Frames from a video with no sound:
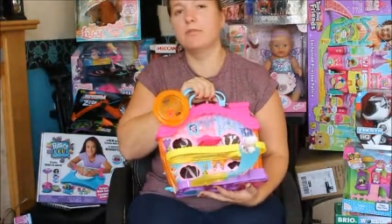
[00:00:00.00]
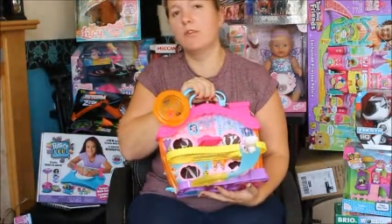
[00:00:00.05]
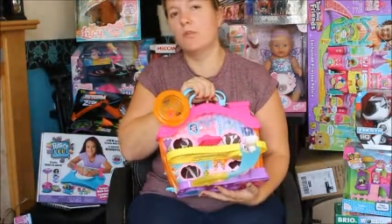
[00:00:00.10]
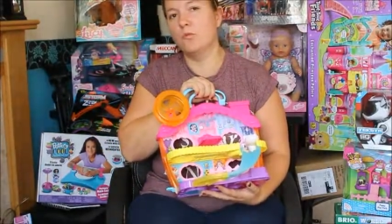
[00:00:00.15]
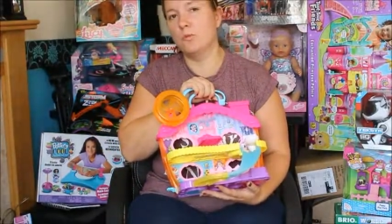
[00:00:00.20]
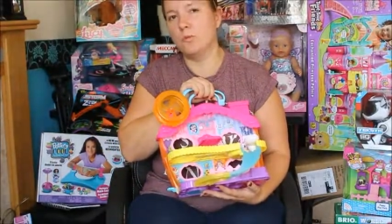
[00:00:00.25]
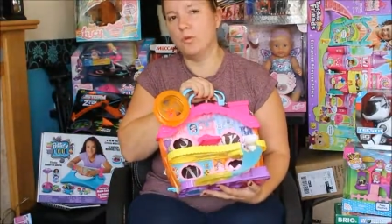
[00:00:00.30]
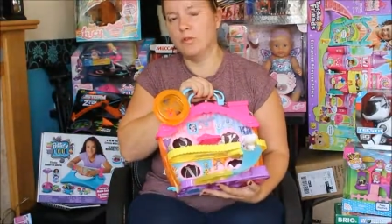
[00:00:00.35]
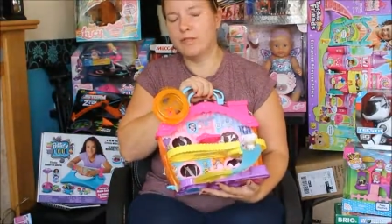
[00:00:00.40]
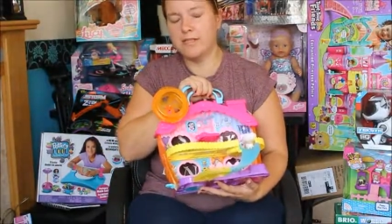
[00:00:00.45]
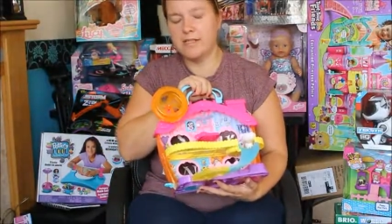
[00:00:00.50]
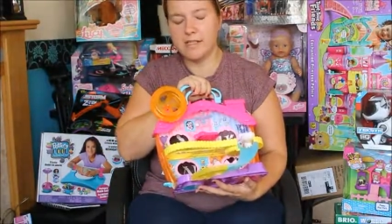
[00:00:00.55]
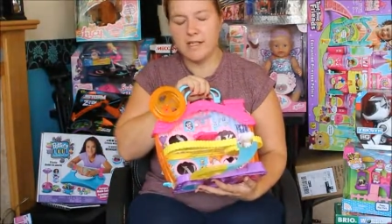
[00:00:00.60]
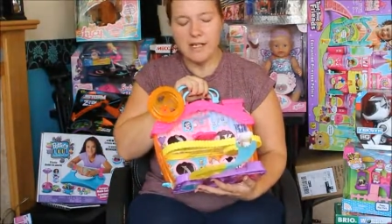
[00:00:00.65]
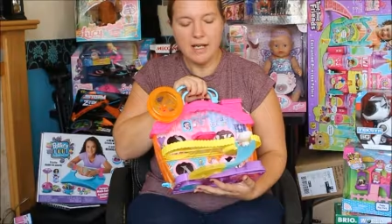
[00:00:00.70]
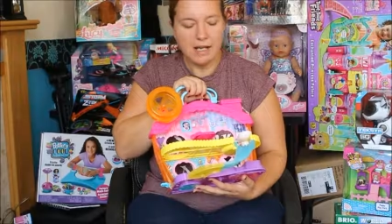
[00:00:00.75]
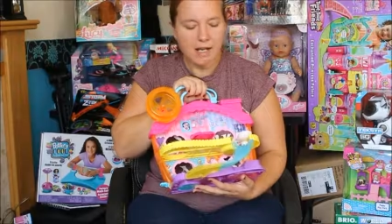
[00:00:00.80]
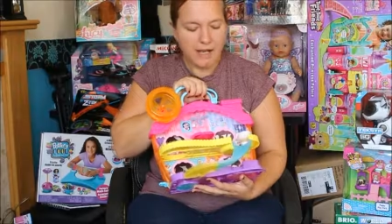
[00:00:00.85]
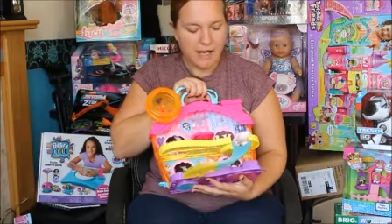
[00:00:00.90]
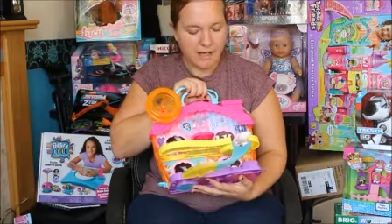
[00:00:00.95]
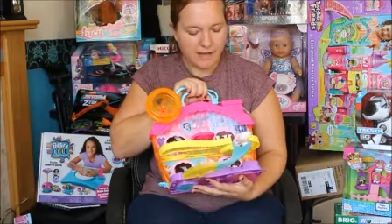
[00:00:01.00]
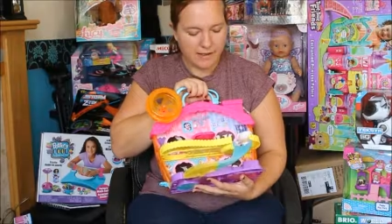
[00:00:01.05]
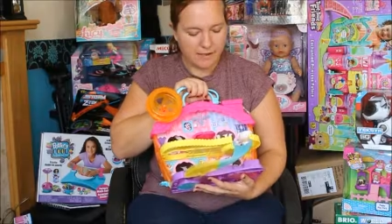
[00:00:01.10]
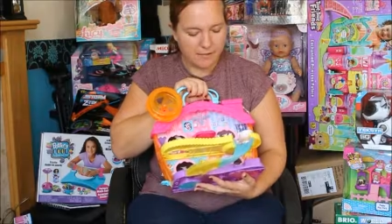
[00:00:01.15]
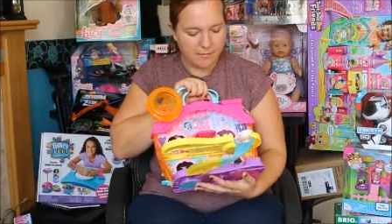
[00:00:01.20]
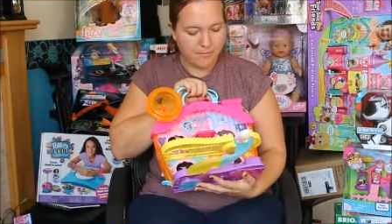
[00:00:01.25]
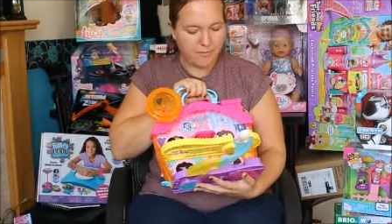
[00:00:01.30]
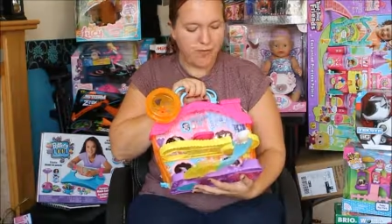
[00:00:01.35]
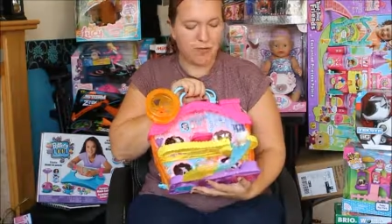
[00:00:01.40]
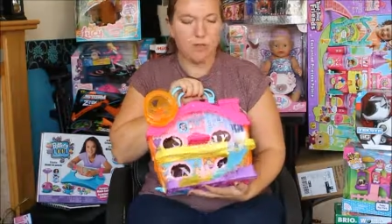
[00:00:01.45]
or boys
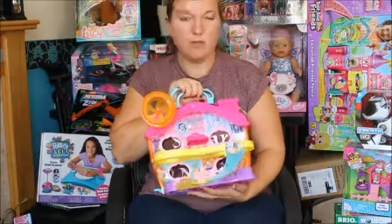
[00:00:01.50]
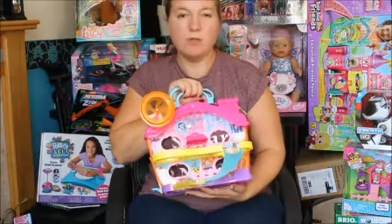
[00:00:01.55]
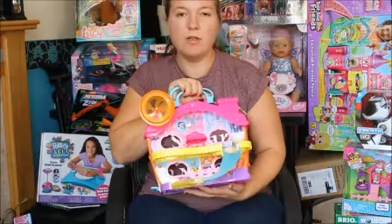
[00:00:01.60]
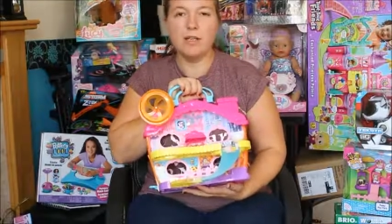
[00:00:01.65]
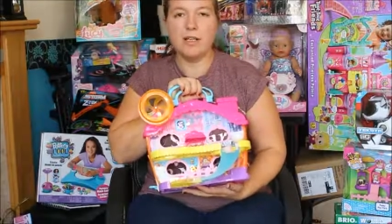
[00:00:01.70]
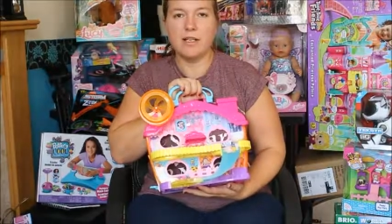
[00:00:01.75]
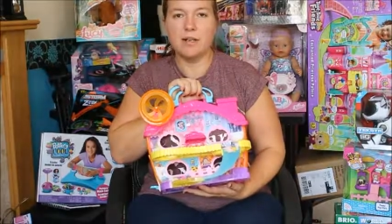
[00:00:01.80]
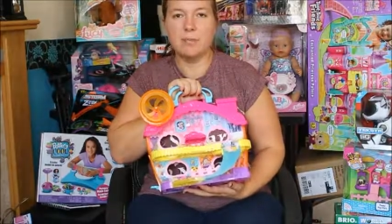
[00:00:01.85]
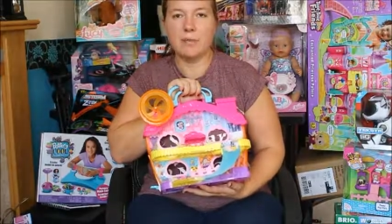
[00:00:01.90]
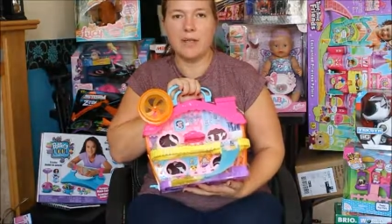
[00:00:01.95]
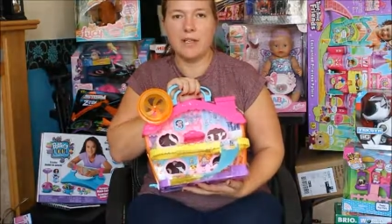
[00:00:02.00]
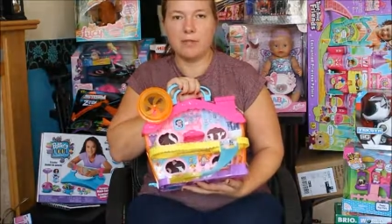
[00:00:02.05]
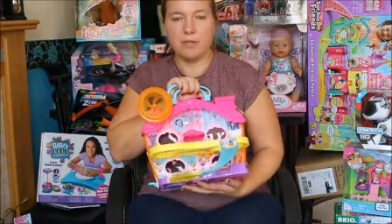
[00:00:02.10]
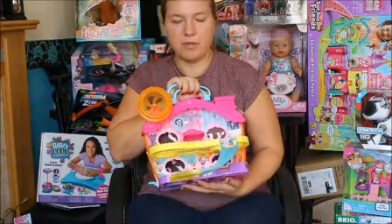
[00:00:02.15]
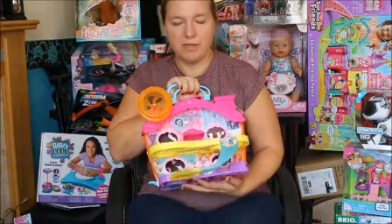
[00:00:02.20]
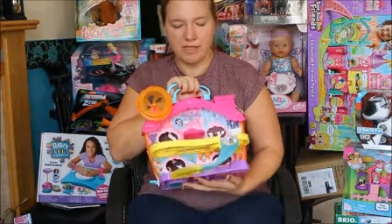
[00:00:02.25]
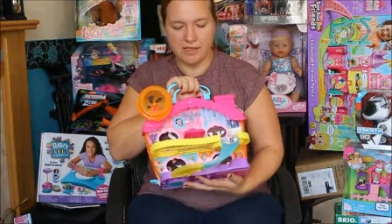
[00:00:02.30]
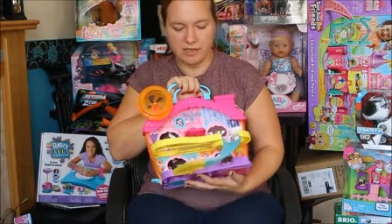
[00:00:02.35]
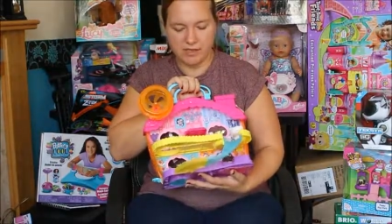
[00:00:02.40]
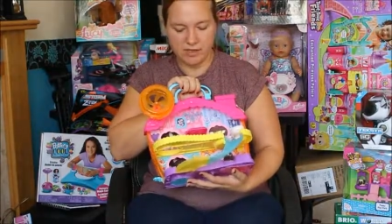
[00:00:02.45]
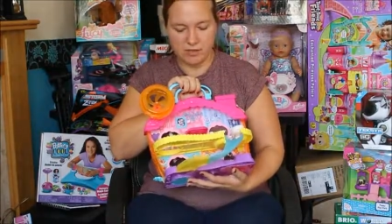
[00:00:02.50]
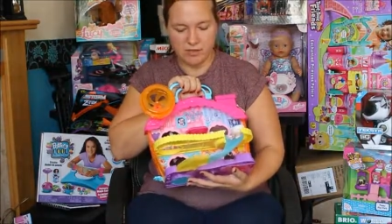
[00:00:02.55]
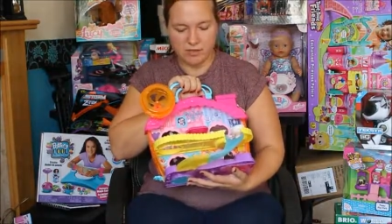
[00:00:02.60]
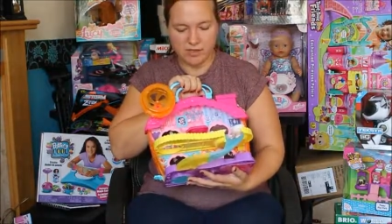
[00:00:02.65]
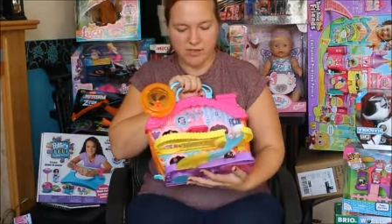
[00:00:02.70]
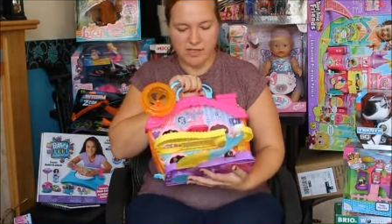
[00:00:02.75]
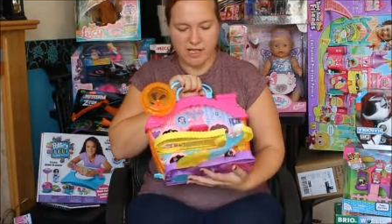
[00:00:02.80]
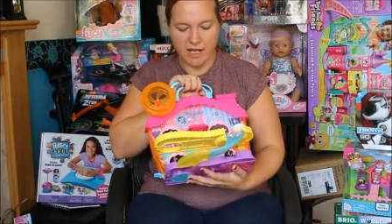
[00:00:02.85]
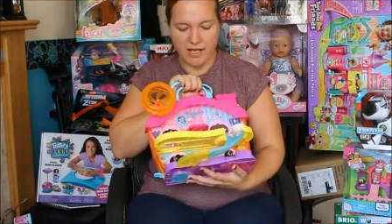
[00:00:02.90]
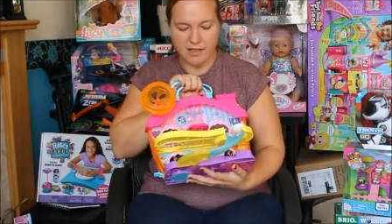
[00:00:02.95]
um, who like playing with this sort of
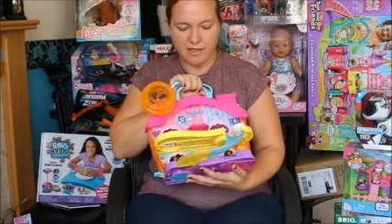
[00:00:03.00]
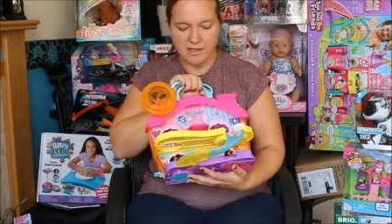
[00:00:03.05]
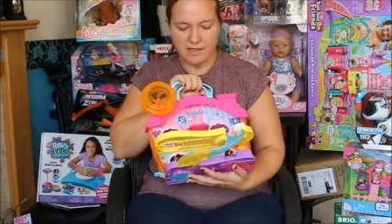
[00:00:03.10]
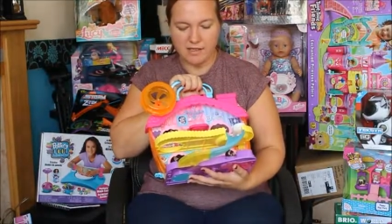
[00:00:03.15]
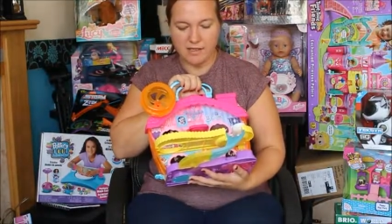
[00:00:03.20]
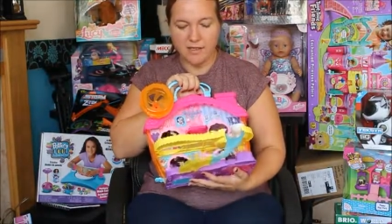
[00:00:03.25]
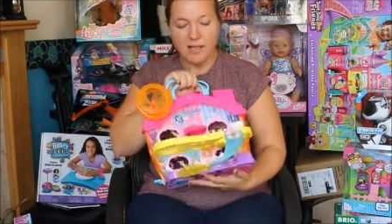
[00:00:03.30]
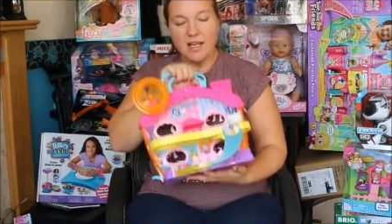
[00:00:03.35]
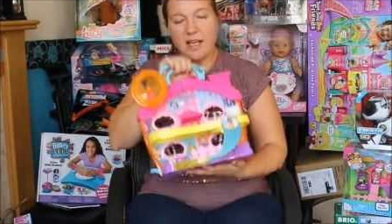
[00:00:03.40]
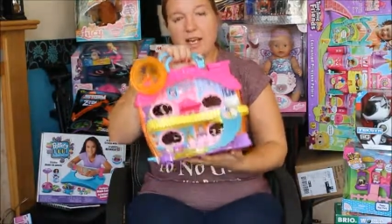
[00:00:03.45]
sets.